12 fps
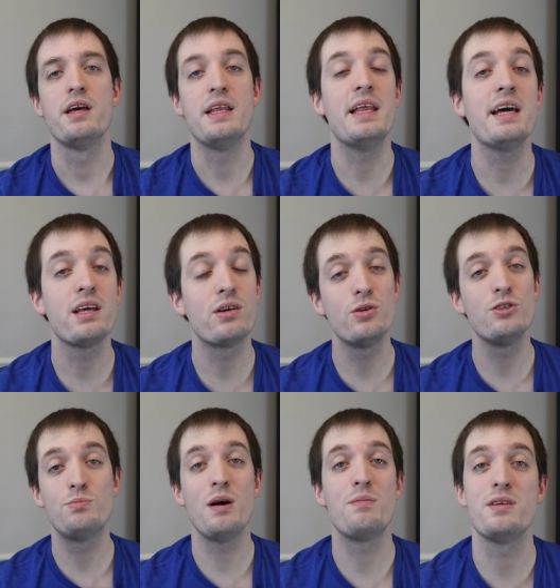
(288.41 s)
and that includes
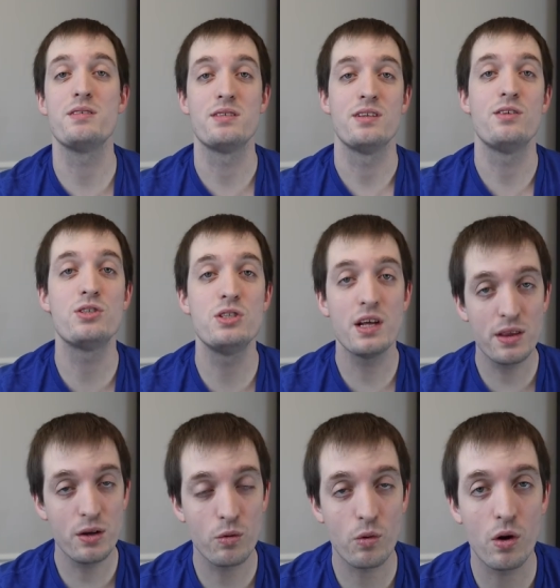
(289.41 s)
puppies. There's
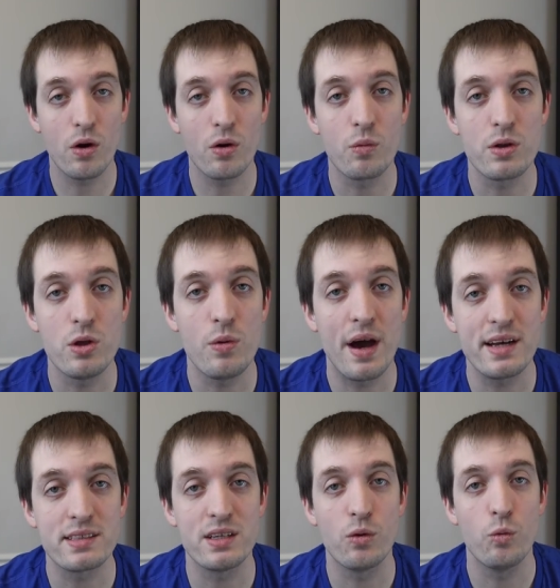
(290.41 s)
nothing wrong with you
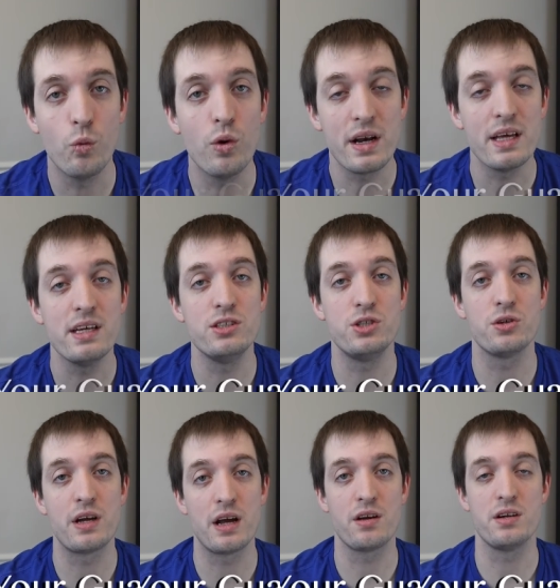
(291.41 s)
asking, what is your
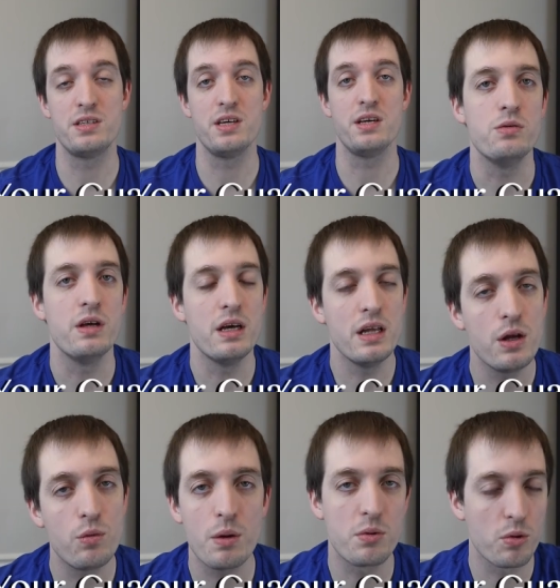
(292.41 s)
guarantee? Any
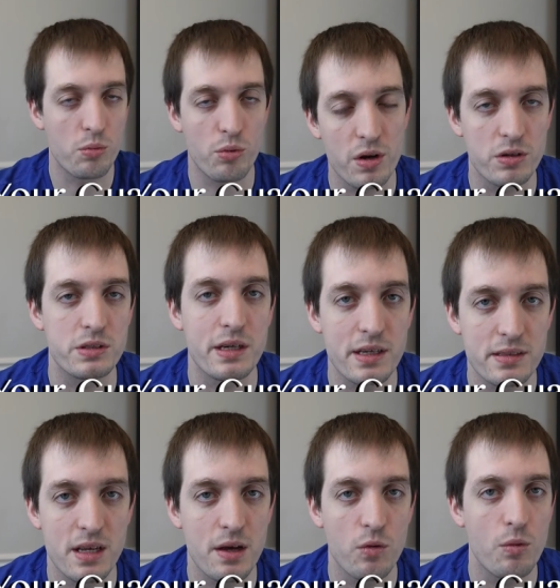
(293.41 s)
reputable breeder is going to
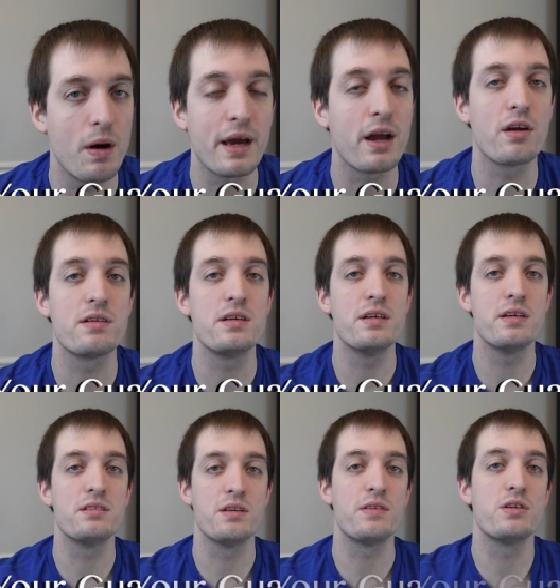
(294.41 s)
say, well, my guarantee
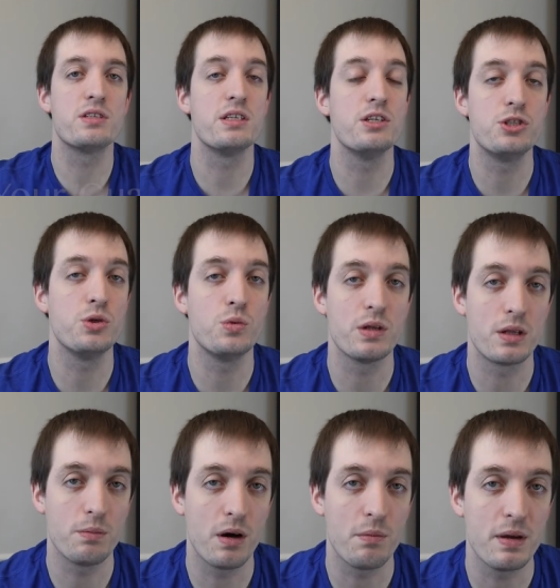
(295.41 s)
is if there's an issue with the
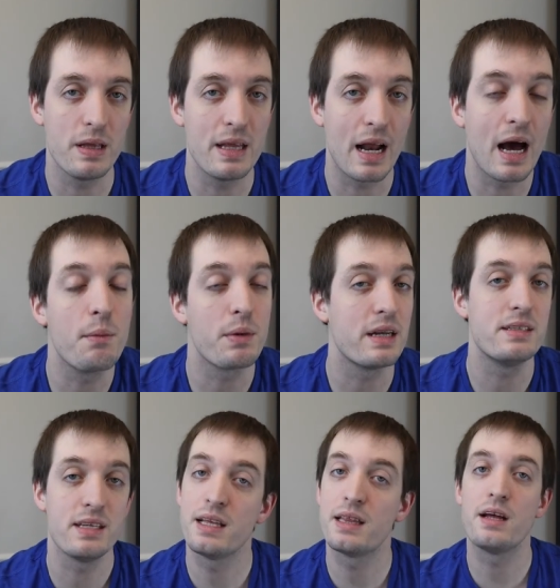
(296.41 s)
puppy, then I'm going to
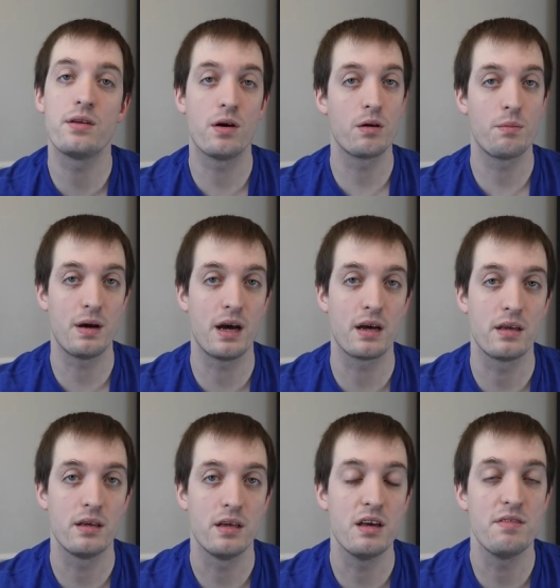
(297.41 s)
take that dog back
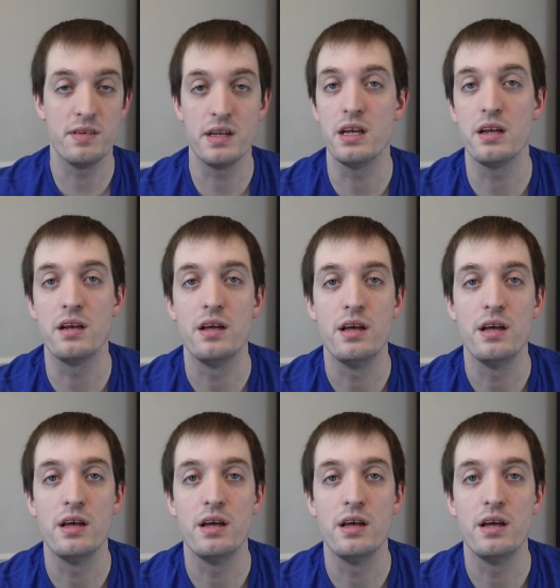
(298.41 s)
if needed.